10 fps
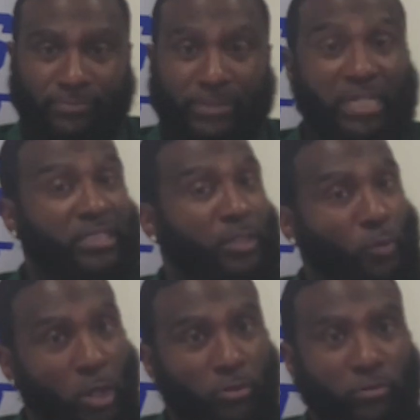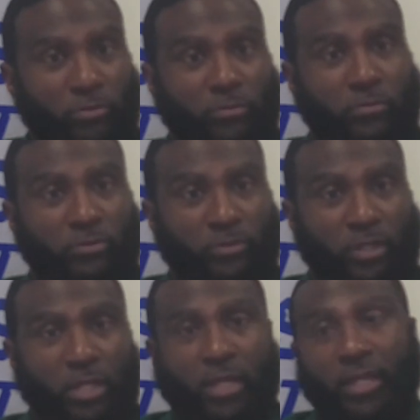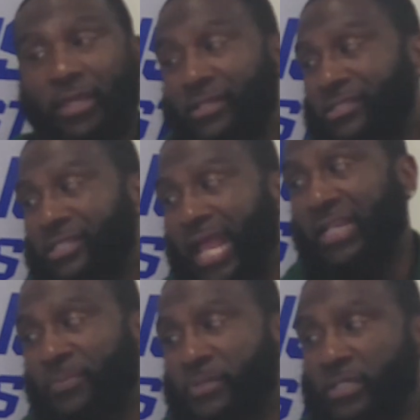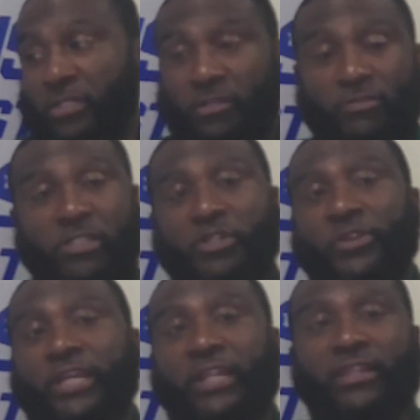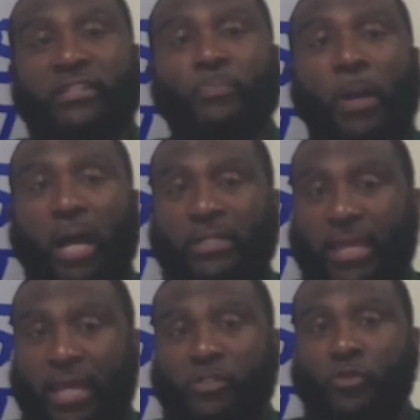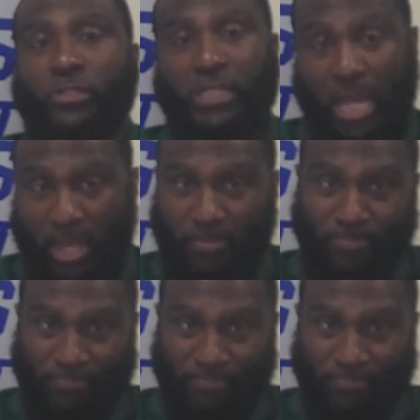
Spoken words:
That should work. It's 90% of the reason you're getting this podcast on time.